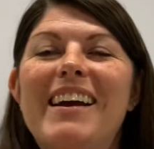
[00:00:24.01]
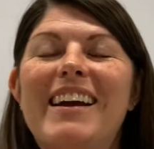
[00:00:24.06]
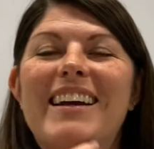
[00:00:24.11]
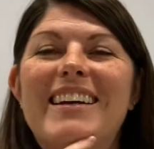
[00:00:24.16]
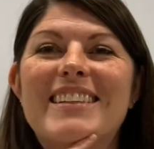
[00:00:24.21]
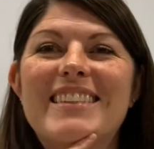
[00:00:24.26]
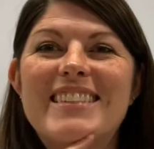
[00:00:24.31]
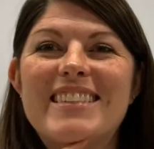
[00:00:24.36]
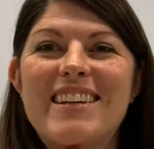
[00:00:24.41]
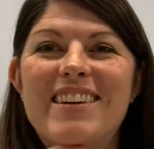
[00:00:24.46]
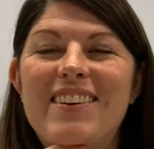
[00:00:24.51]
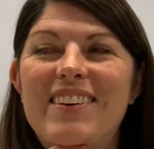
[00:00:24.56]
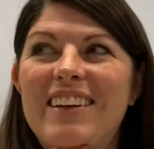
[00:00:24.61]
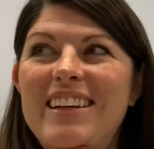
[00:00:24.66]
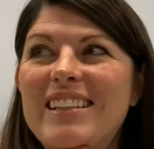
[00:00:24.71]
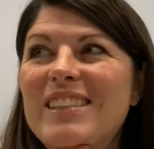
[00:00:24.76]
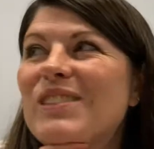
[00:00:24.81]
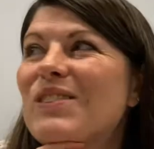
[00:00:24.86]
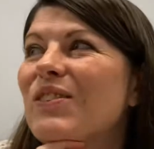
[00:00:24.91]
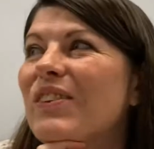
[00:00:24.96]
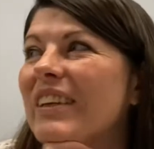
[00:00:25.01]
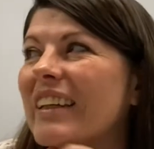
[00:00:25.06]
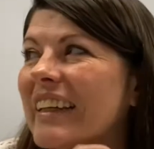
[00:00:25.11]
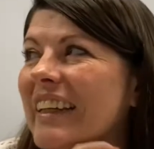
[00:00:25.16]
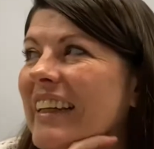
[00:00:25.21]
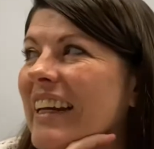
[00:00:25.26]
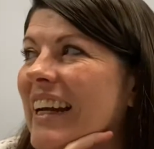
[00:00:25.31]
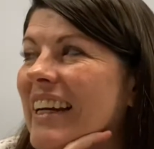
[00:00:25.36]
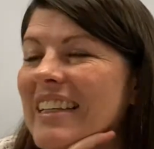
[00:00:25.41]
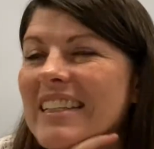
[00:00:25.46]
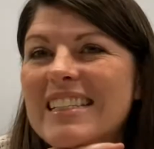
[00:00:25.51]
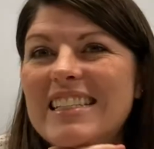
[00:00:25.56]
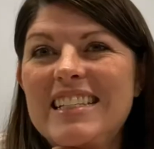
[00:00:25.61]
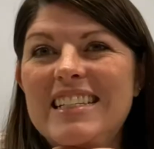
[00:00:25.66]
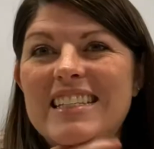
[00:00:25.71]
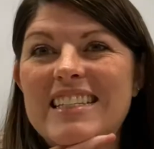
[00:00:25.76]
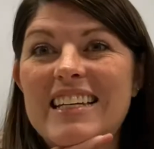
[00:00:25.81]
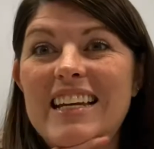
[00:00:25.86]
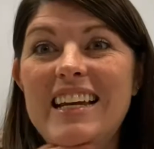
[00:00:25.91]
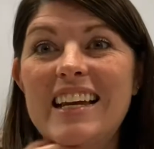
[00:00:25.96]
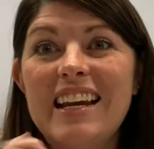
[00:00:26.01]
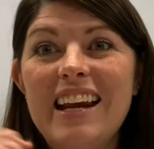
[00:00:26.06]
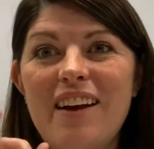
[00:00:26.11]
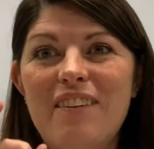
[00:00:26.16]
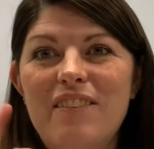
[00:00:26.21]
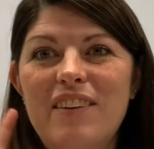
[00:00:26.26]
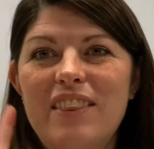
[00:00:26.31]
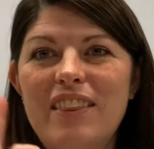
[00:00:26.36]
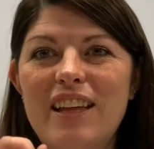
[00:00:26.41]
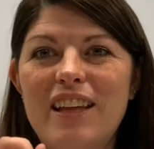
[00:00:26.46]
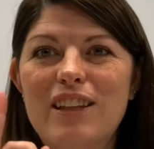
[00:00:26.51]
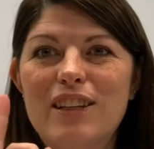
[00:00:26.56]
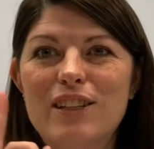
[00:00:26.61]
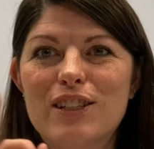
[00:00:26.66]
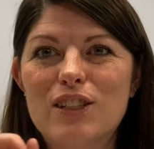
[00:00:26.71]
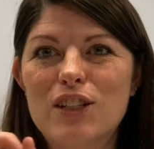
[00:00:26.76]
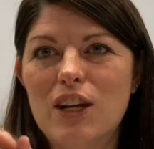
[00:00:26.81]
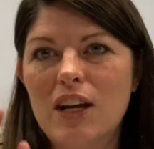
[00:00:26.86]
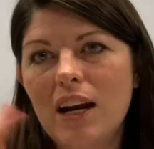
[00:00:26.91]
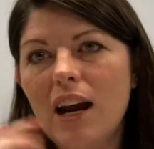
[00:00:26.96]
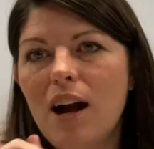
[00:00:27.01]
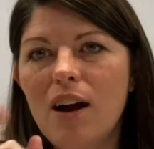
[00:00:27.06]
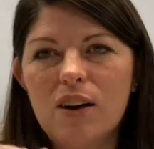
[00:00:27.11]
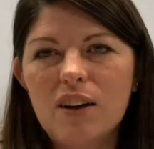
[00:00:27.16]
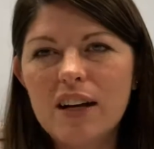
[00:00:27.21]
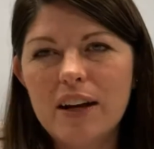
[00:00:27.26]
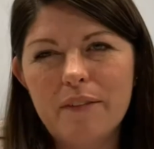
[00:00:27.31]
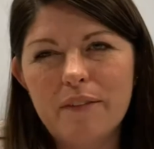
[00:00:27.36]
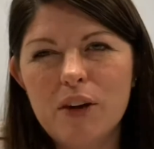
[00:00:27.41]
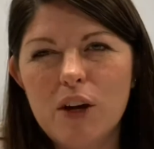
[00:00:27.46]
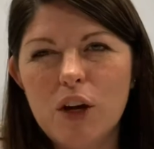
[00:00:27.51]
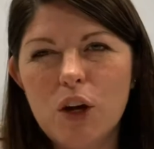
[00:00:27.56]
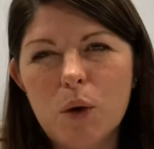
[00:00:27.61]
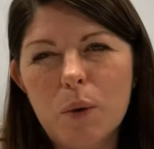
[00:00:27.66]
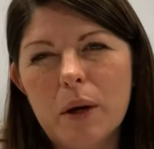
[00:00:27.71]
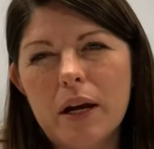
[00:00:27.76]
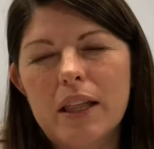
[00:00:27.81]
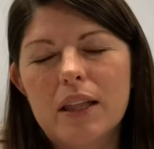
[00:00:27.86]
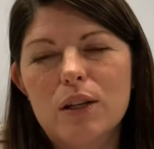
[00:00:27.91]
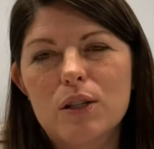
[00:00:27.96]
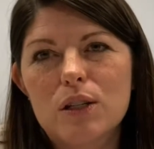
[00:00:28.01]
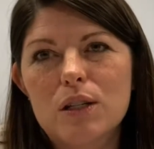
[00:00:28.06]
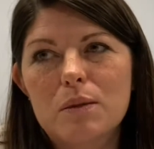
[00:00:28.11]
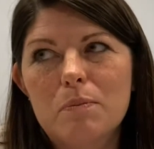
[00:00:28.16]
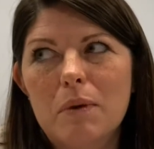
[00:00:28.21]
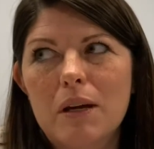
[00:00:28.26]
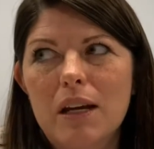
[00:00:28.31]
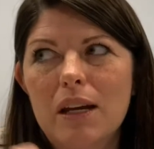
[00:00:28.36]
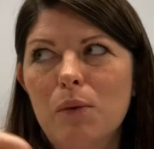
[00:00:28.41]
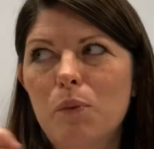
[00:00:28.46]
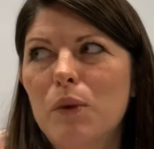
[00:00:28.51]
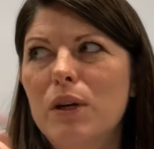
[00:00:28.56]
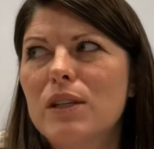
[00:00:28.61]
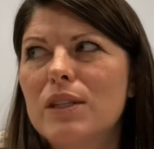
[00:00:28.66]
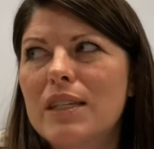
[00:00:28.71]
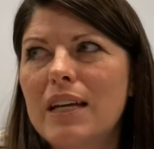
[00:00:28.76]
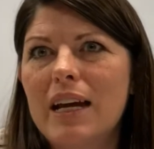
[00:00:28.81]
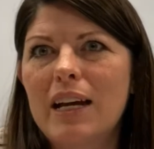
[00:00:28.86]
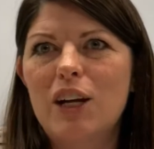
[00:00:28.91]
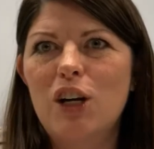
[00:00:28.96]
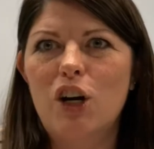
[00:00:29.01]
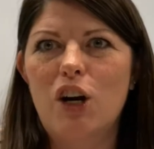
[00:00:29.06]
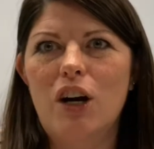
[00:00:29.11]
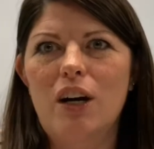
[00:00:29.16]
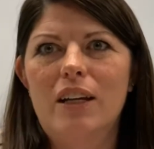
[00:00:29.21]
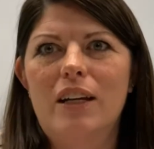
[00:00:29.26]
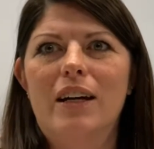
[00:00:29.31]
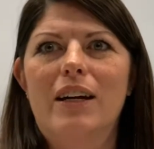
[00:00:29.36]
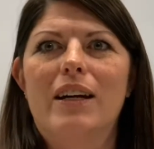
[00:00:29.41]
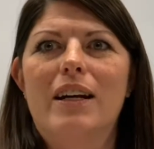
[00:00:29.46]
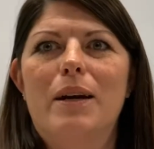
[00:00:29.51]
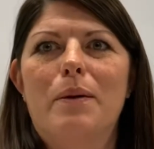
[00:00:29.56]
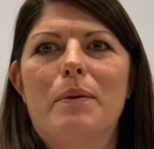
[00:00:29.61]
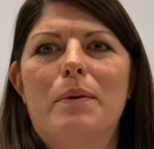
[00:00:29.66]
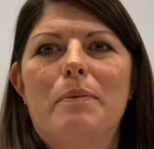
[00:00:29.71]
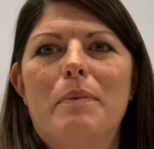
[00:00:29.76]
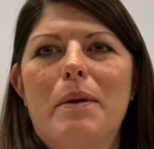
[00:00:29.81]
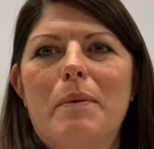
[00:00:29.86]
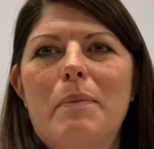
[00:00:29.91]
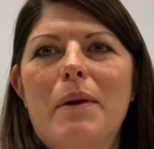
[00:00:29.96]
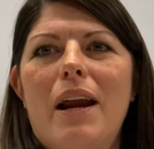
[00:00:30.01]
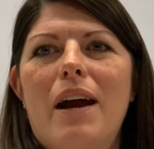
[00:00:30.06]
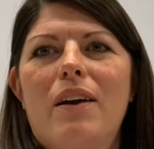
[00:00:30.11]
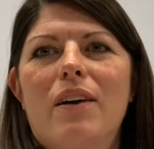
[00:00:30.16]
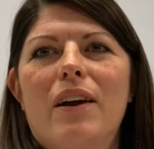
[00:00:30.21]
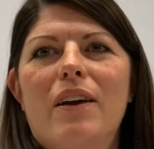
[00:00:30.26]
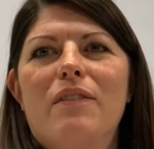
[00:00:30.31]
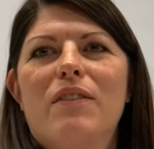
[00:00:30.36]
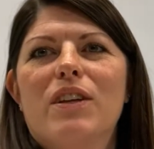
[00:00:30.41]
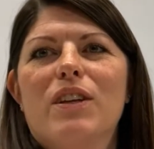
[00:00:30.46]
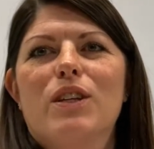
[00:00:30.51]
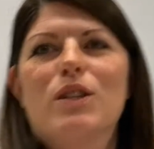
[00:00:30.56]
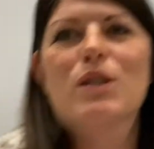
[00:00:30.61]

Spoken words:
And so it's really nice to see it. Everything looks good. I'll give you a quick little spin. Will, Zach, and Carly are here with me, but I'll give you a little